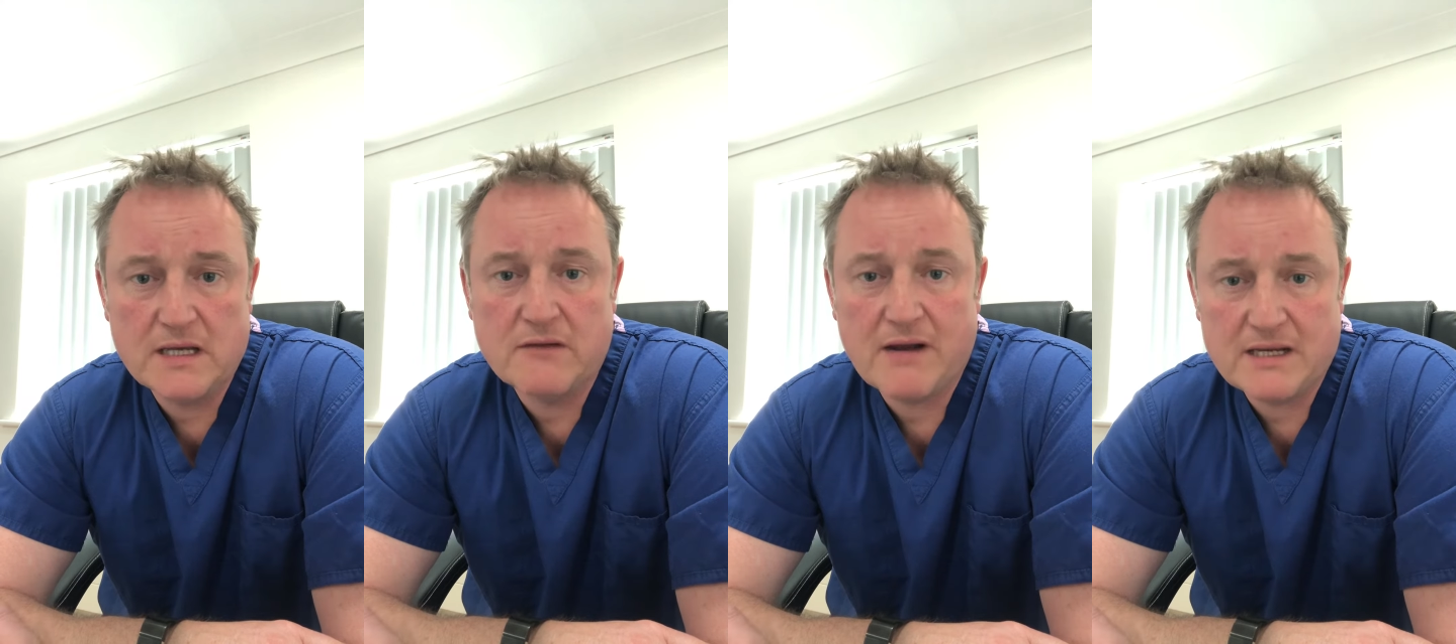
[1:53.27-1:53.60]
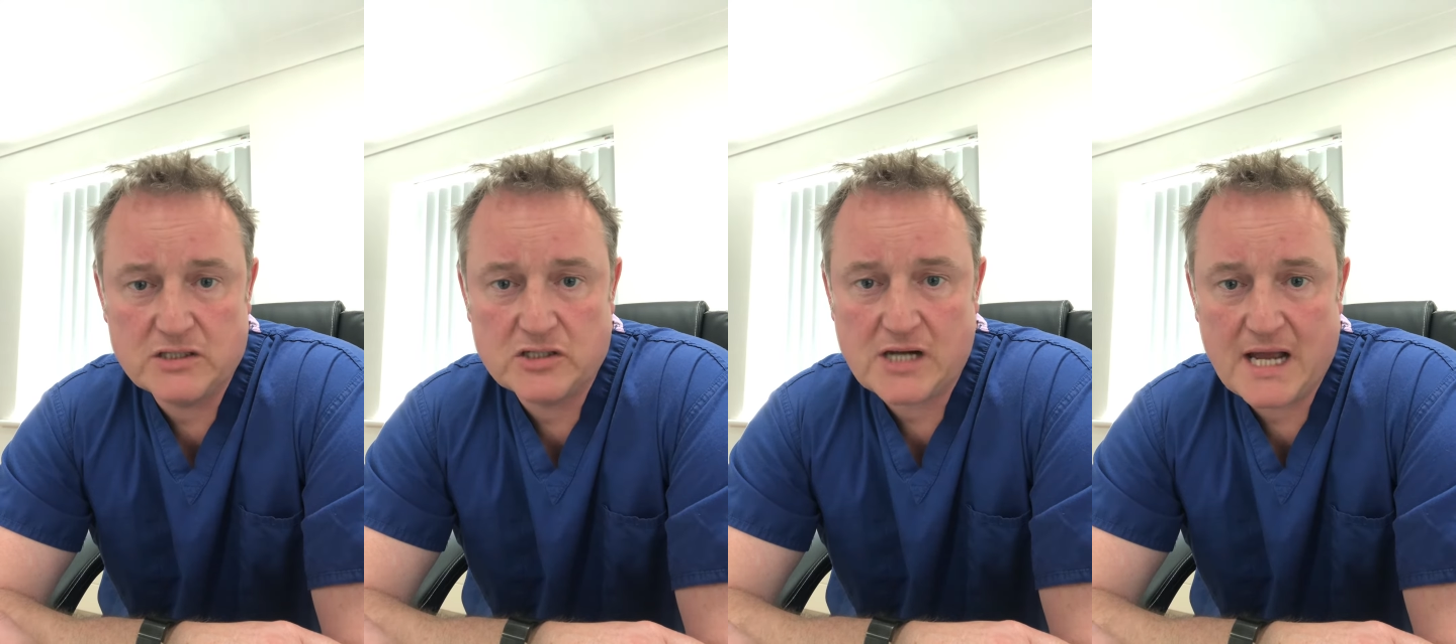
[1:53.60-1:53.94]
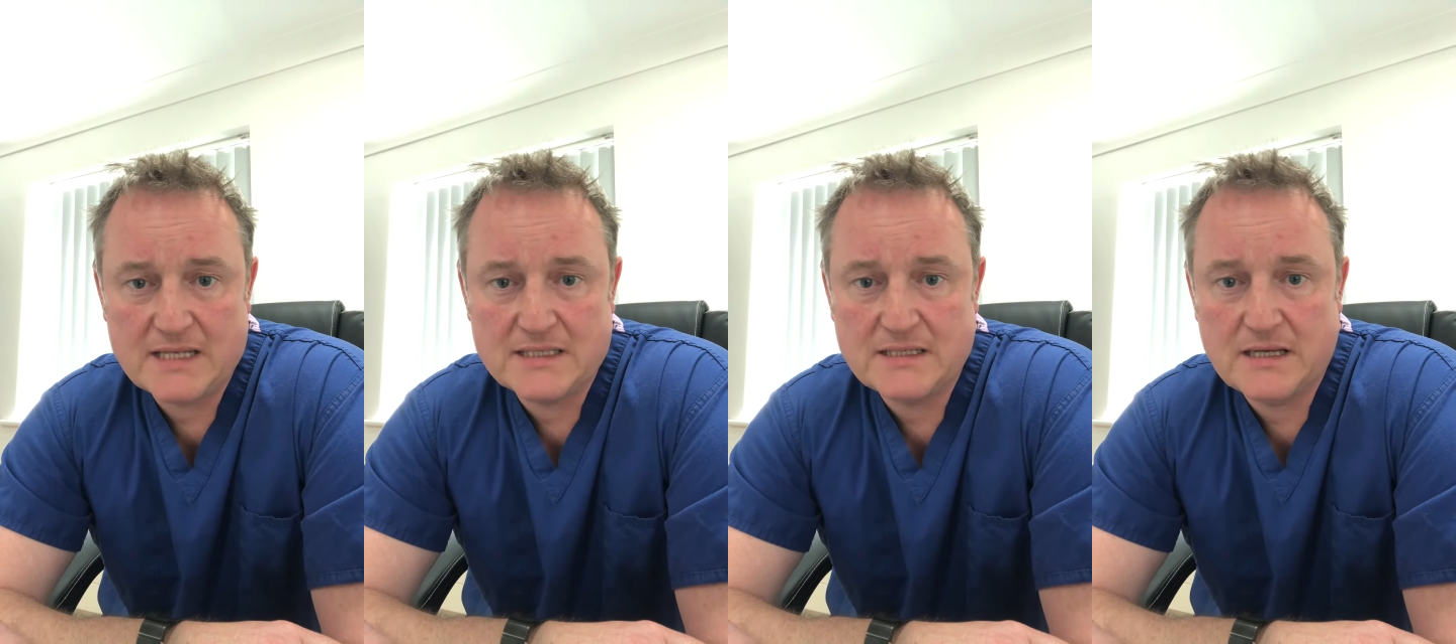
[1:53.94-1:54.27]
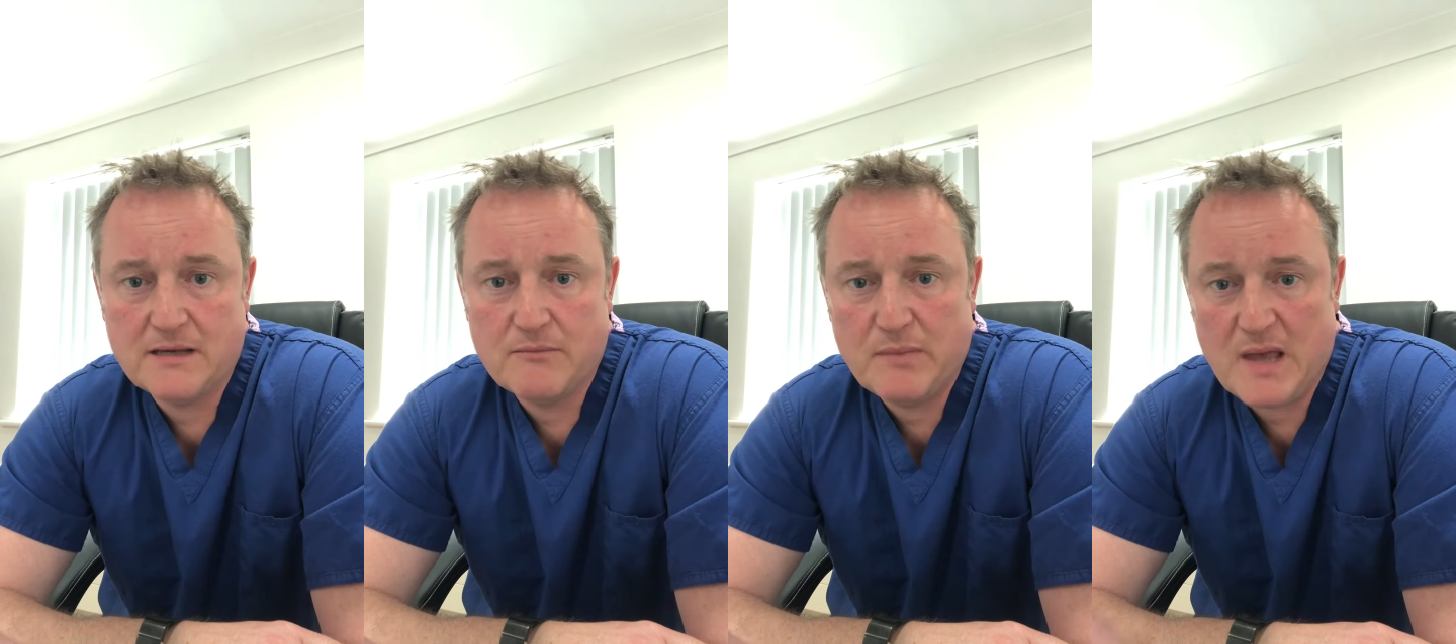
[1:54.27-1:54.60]
greater
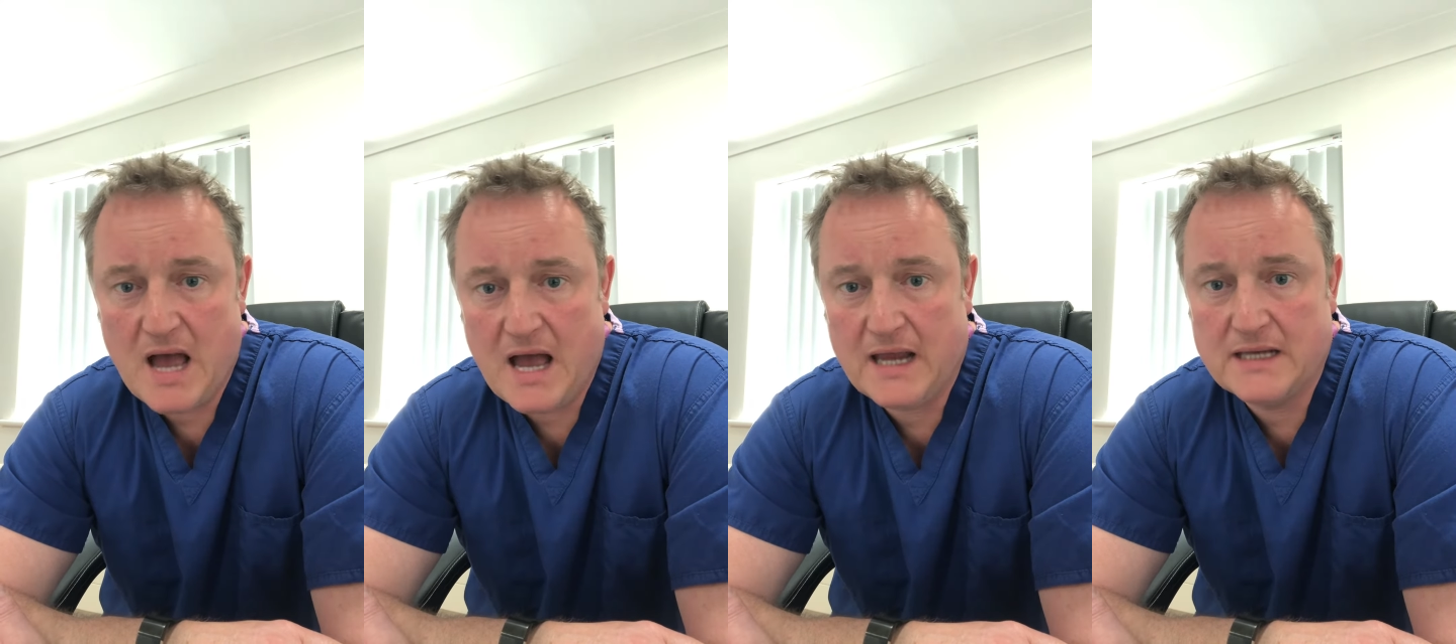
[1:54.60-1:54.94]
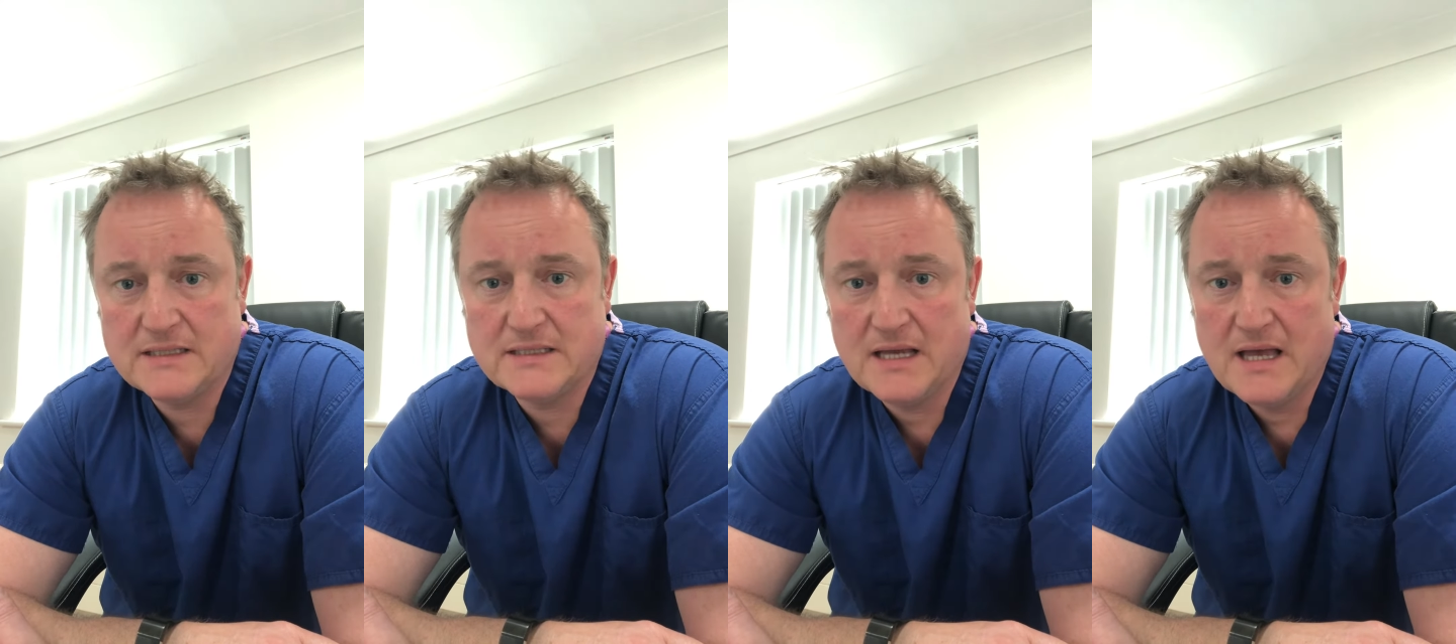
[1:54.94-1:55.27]
trochanter behind